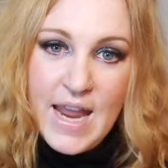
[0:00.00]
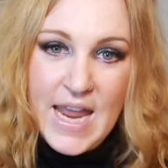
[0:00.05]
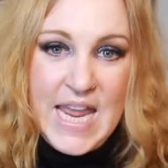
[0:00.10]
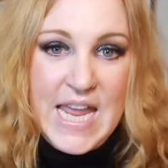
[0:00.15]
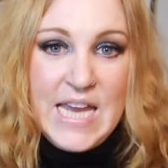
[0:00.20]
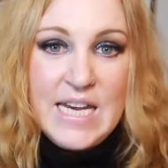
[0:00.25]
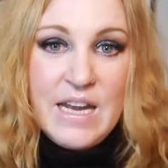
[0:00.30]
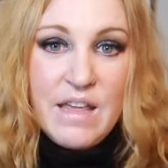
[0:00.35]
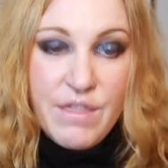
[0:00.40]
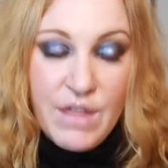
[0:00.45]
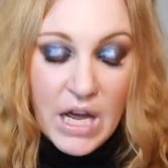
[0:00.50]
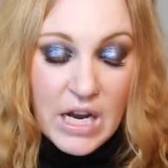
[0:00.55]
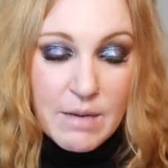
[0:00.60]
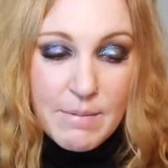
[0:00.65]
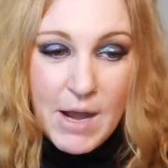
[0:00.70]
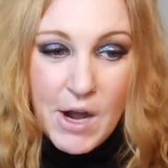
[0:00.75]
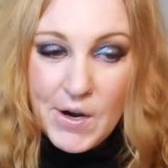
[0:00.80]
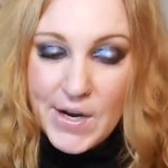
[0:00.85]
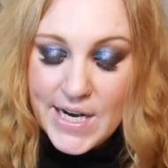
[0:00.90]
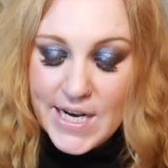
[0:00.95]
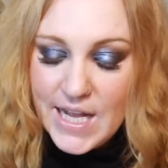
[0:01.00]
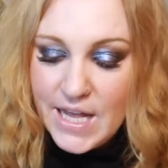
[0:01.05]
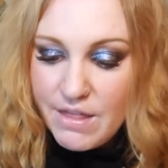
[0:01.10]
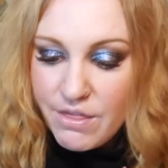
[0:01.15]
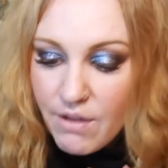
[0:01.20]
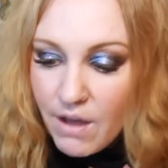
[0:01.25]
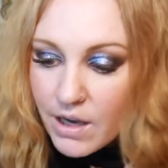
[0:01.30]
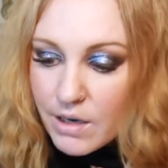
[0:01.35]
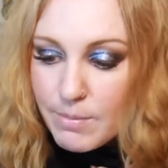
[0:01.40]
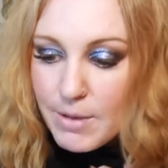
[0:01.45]
And I thought about it. I
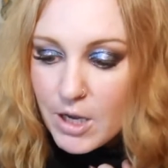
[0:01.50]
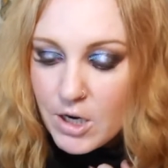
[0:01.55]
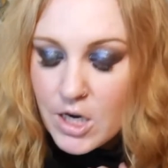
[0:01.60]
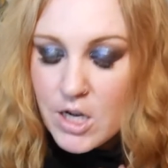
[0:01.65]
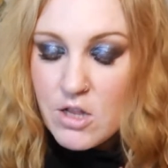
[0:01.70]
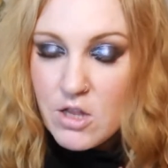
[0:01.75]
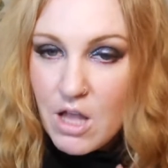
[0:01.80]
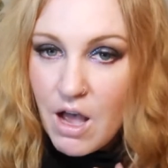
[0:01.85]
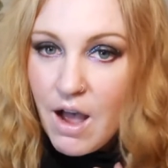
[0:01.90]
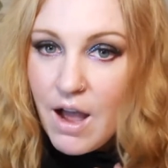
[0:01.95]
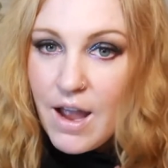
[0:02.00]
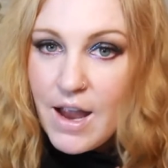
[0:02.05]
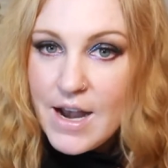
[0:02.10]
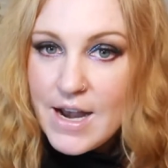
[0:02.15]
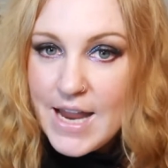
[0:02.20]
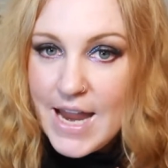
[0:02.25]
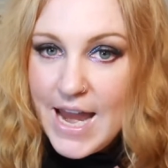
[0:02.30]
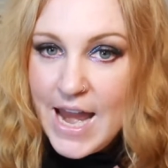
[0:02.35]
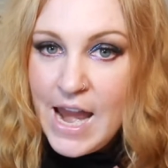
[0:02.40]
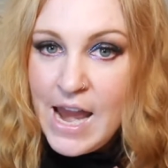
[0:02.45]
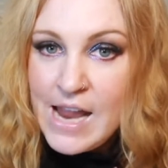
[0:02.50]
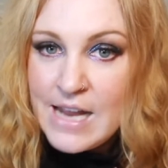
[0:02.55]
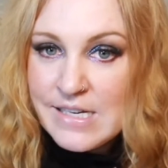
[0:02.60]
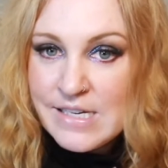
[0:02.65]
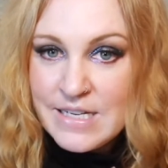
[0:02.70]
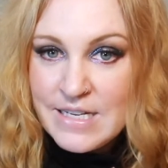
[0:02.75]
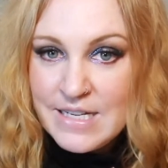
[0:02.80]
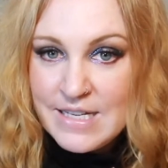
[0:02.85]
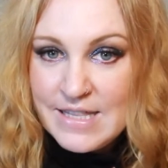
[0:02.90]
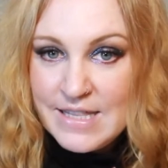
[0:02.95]
thought about it a lot.
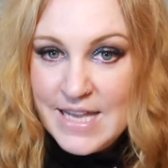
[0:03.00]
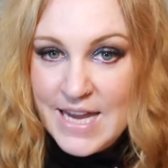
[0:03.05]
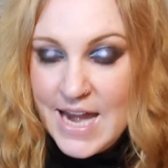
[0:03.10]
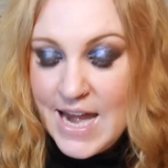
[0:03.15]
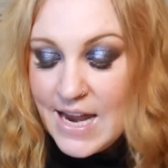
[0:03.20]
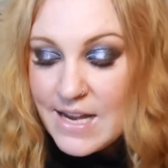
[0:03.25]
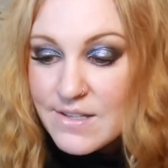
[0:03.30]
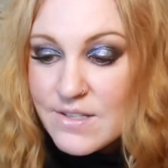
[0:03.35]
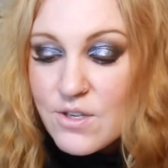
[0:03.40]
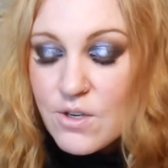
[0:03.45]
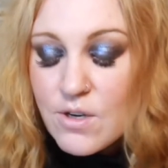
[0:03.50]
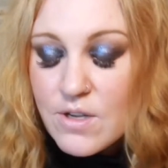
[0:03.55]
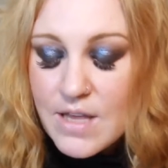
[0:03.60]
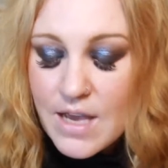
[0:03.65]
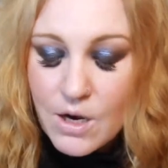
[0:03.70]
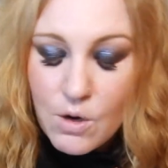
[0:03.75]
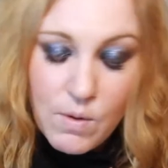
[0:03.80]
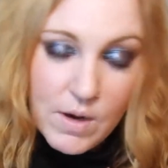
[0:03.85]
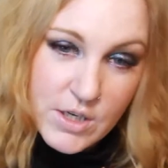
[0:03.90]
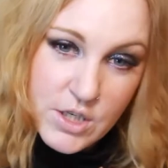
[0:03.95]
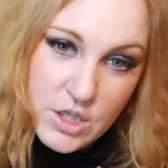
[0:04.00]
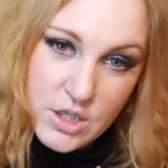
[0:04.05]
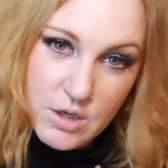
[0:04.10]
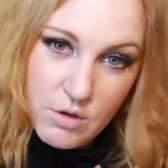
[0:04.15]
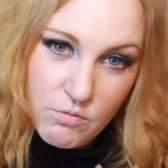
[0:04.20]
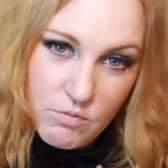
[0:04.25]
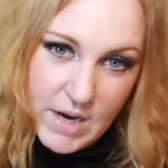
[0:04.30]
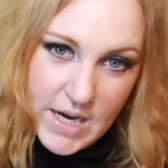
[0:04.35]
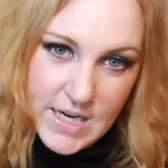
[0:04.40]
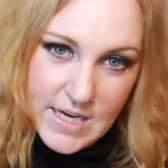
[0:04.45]
And the answer to that
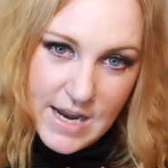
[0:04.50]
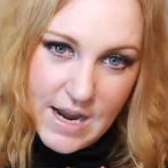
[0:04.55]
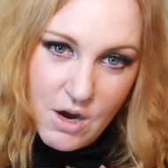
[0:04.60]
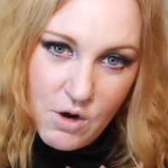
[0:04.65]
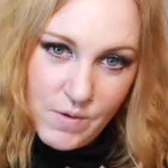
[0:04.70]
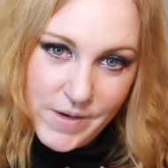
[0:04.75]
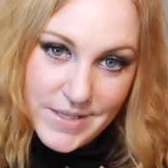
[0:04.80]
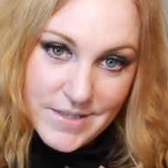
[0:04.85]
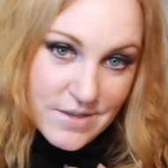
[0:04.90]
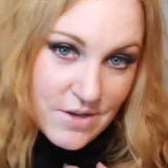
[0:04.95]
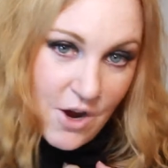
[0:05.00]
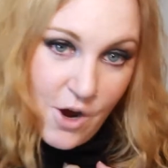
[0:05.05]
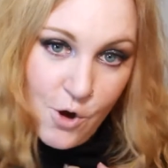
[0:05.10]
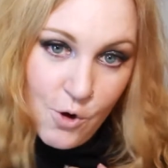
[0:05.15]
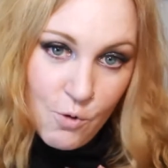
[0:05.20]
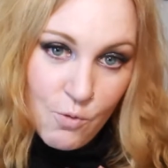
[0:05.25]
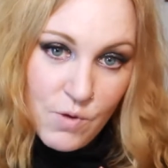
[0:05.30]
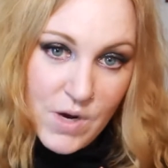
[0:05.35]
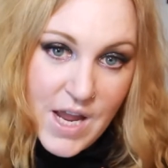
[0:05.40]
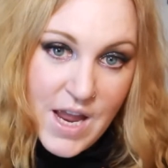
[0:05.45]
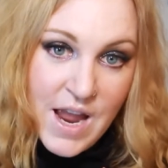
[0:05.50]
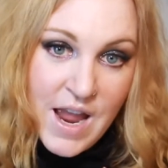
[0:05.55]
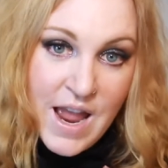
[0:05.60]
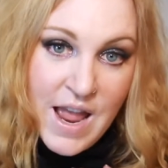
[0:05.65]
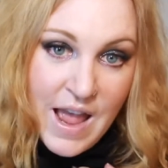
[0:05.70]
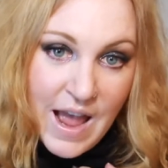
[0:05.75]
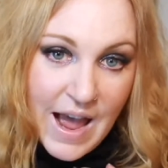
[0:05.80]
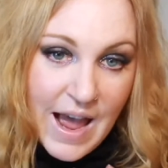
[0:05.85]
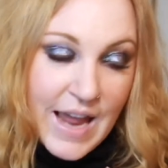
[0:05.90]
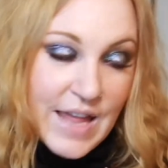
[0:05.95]
question right now is no.
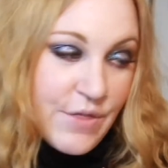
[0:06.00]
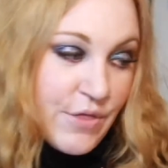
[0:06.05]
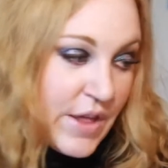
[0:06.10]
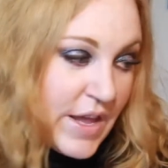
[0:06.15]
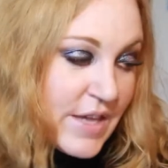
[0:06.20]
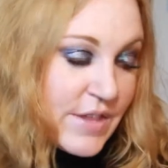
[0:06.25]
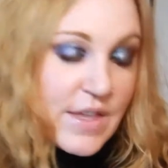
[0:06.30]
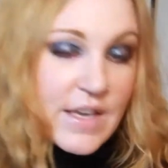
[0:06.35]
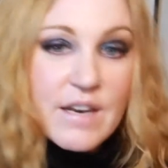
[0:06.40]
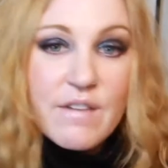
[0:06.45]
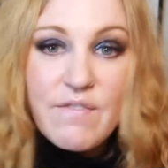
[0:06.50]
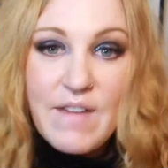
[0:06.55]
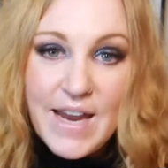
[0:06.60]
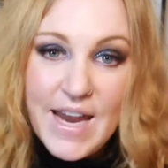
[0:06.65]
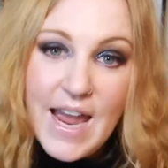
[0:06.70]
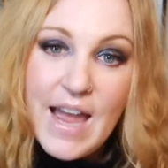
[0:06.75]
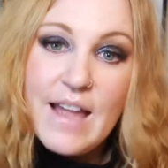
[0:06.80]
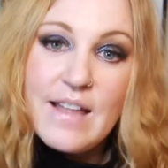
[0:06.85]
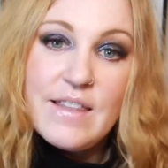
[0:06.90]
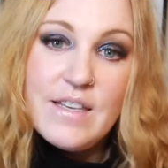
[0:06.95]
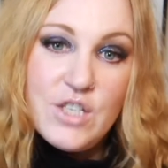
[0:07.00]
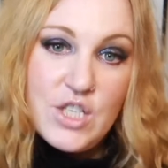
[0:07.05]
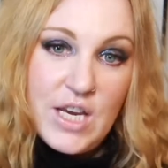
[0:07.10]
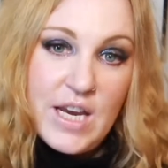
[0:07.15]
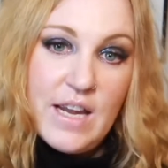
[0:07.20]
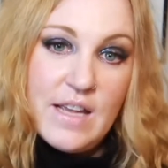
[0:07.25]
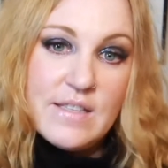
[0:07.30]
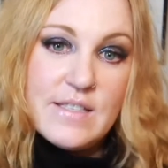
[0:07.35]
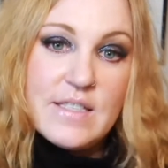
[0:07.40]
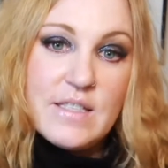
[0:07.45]
I think that if I had the
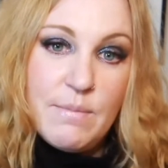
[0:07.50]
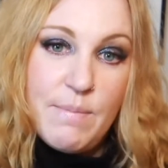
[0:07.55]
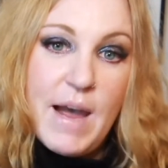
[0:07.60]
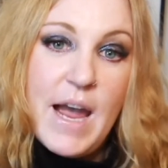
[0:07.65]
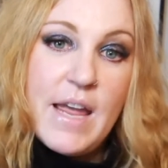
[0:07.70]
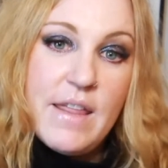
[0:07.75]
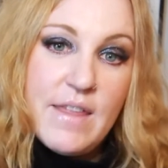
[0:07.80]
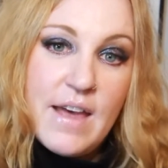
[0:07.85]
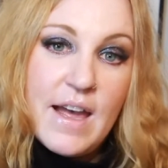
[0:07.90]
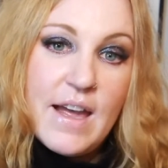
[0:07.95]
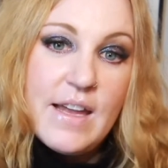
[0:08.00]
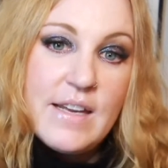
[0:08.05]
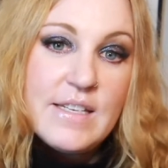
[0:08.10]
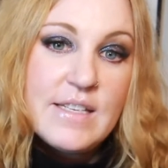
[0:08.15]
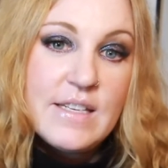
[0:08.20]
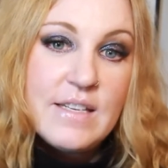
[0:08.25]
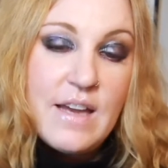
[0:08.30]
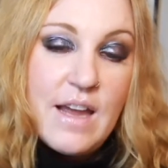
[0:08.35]
chance to buy that